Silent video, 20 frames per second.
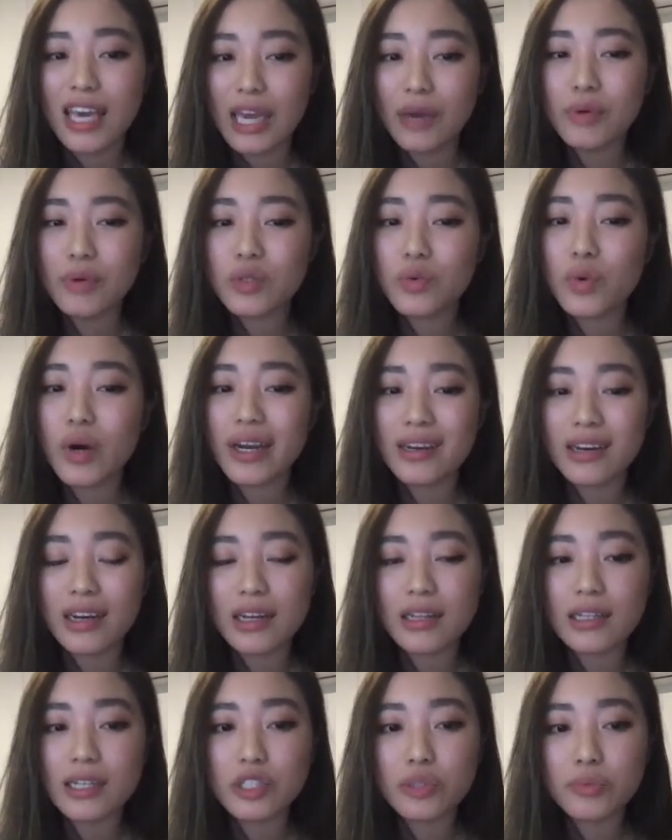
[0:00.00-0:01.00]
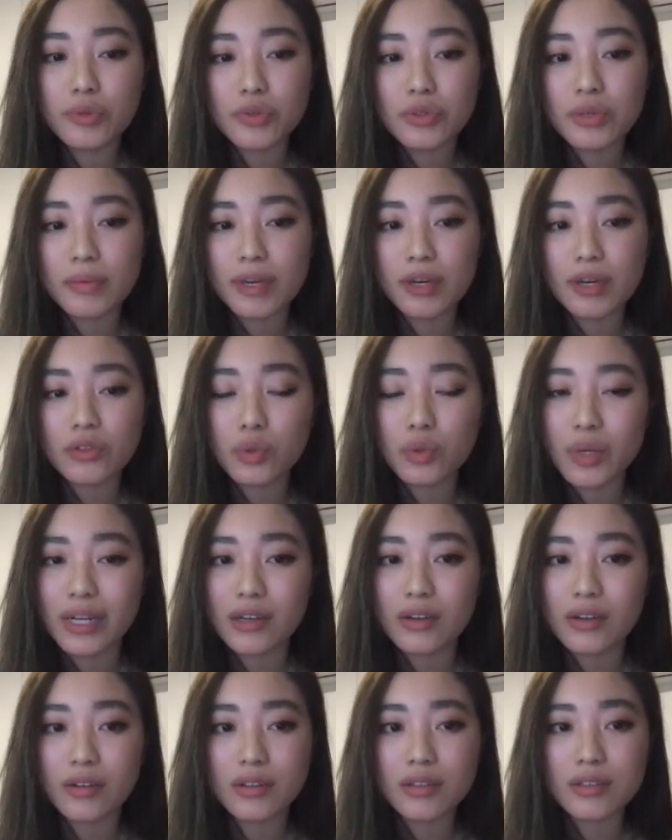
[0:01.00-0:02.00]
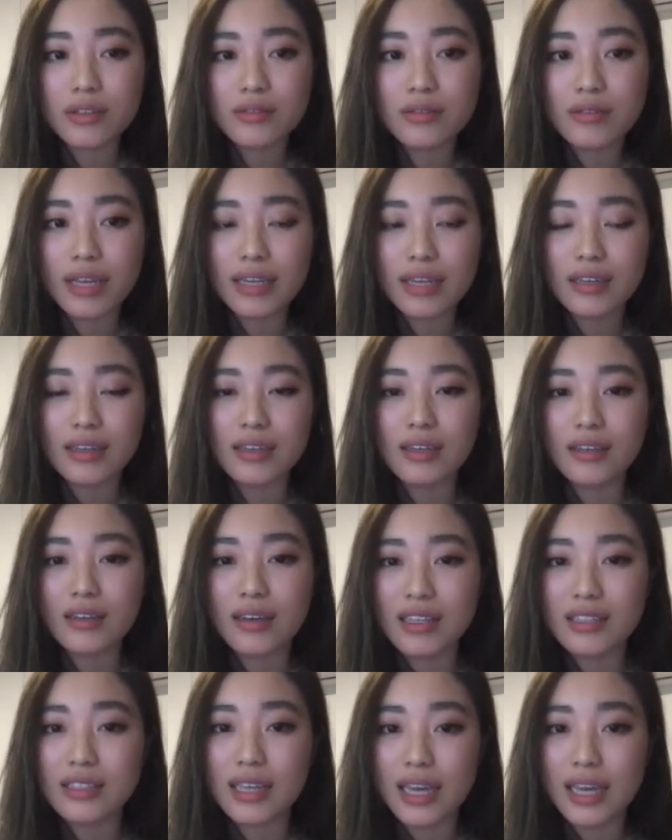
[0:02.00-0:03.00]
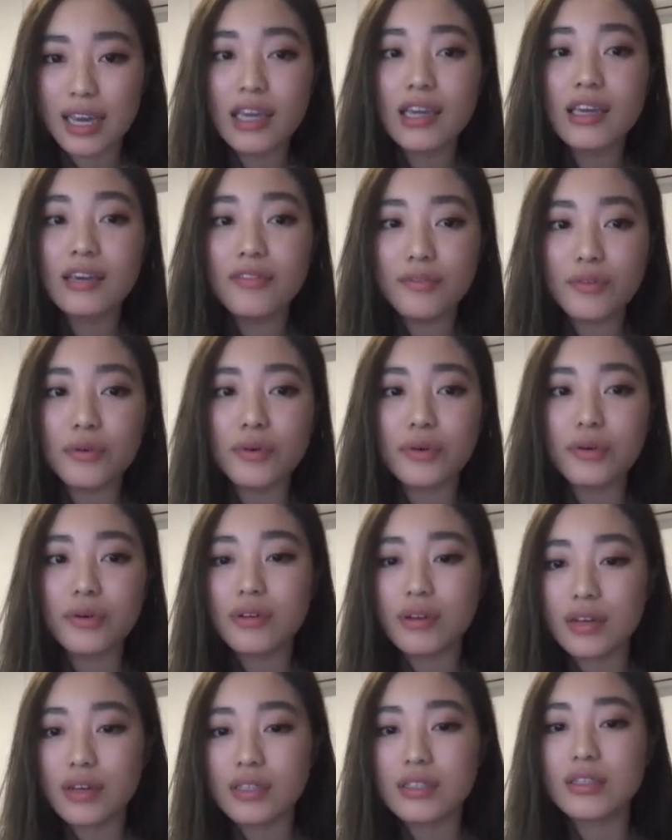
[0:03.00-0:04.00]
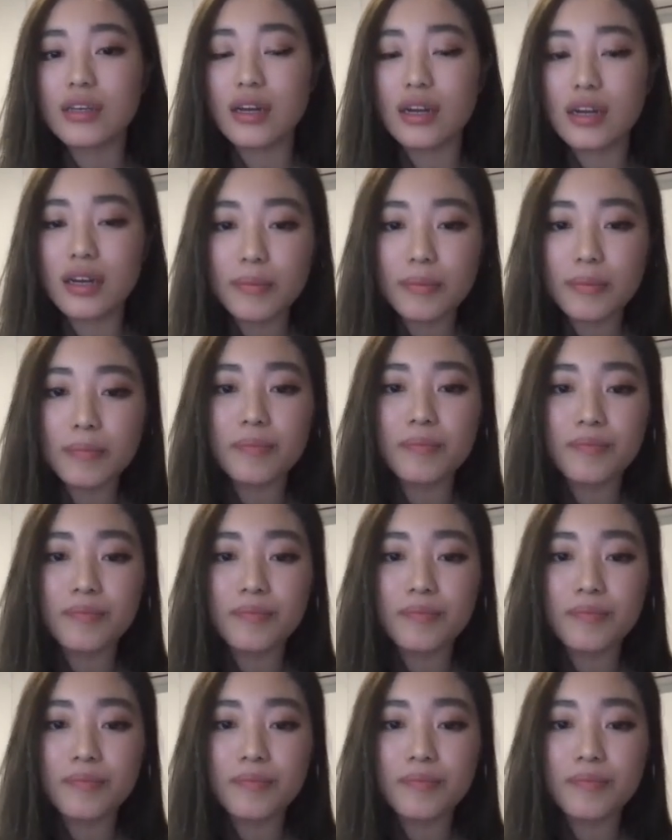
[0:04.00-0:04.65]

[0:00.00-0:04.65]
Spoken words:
it was quite negligible to be on $20 like a day for startup.